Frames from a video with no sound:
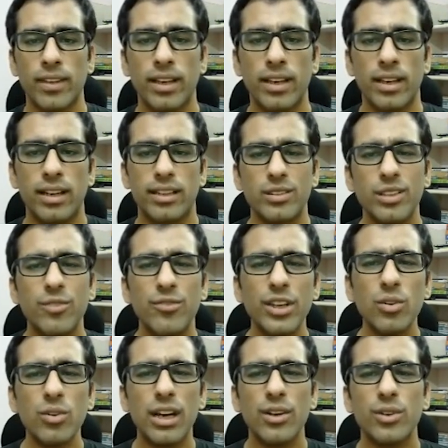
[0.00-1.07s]
Now that we
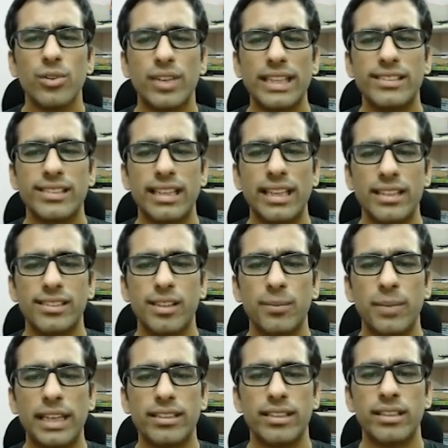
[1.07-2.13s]
know how to write CLIs in
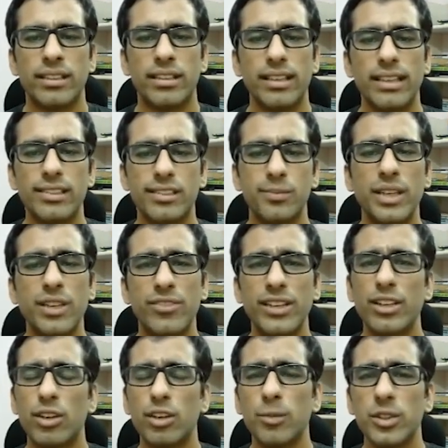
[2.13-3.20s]
Python, let's briefly
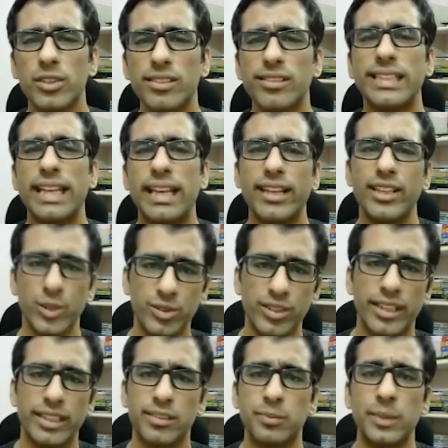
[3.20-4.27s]
talk about the CLI user
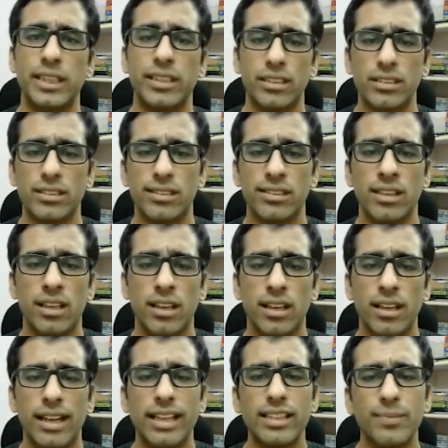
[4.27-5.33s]
experience.
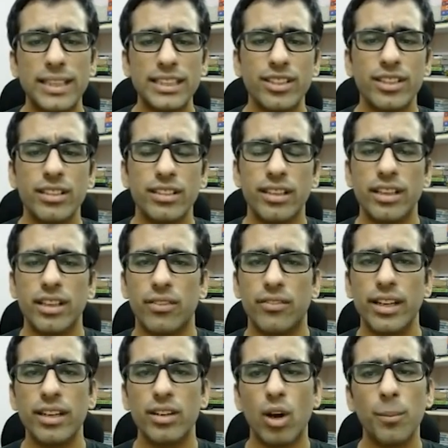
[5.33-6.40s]
As mentioned earlier,
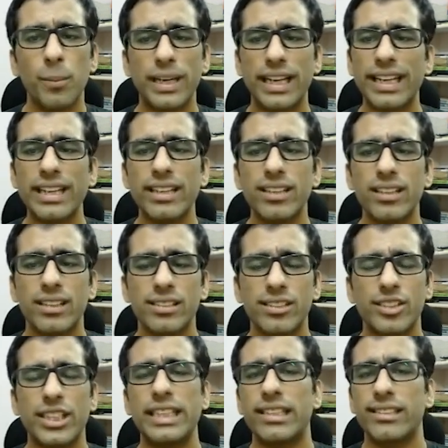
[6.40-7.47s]
we are operating in a
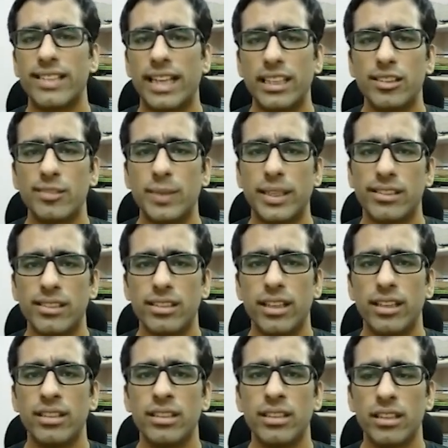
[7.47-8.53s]
constrained design space
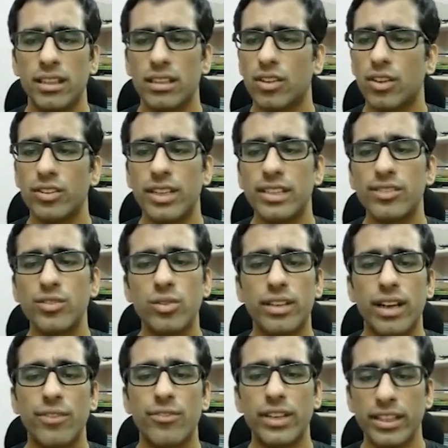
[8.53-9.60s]
in contrast to
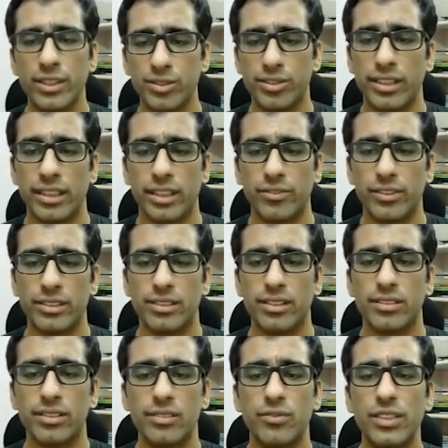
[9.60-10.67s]
graphical user
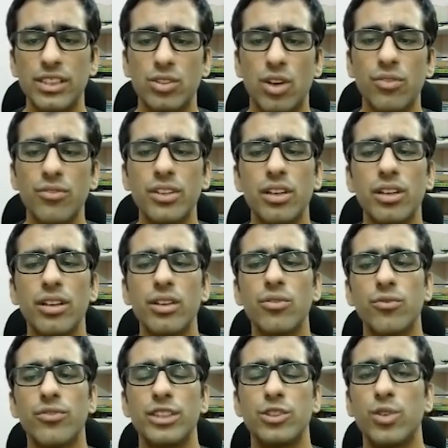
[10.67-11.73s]
interfaces, which offer a lot of
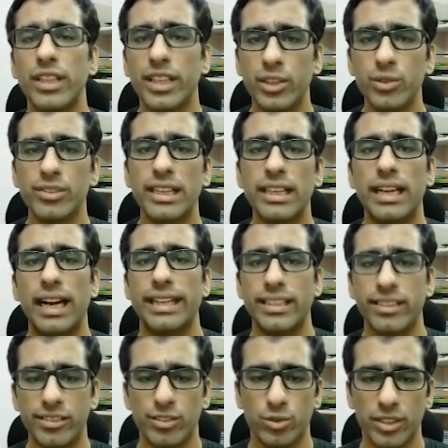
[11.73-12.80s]
visual cues and
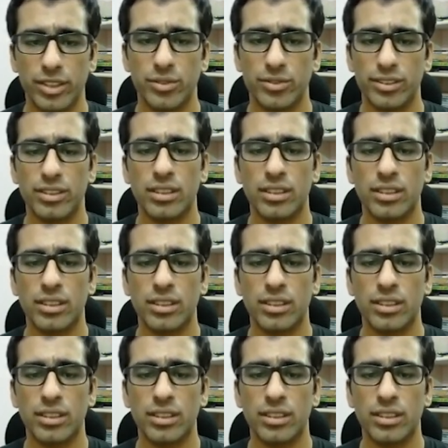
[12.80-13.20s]
guidance to the user.